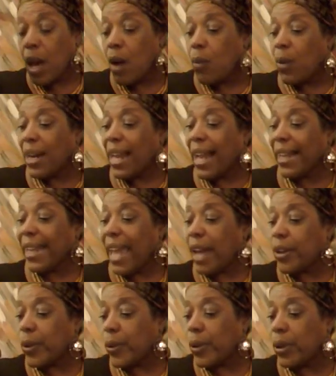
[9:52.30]
What I
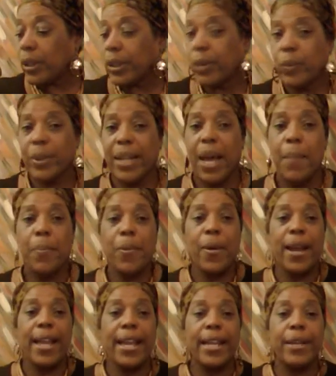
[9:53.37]
got earlier when I
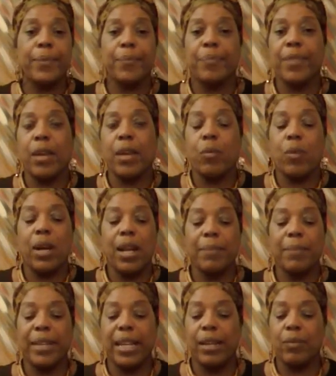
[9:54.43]
prayed and what
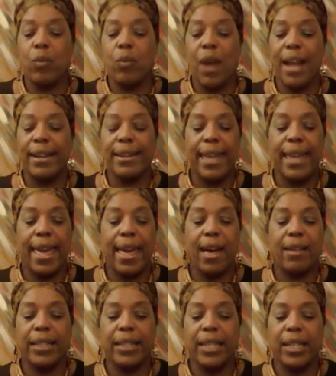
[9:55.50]
I'm getting right
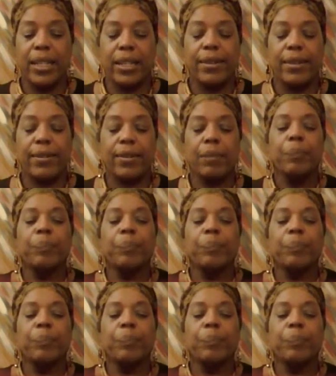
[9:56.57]
now is